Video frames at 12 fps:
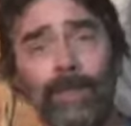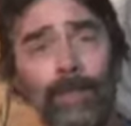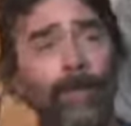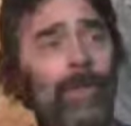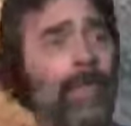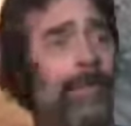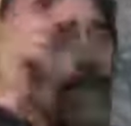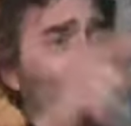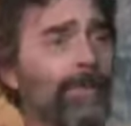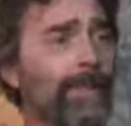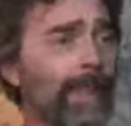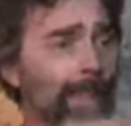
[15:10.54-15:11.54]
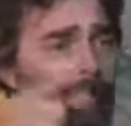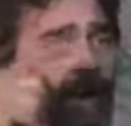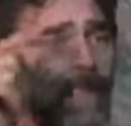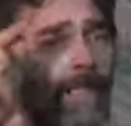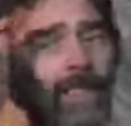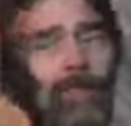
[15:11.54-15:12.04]
Go get baptized,
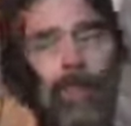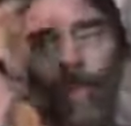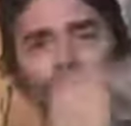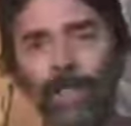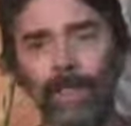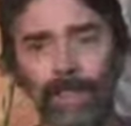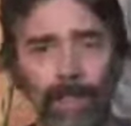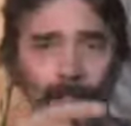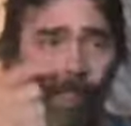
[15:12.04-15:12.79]
and one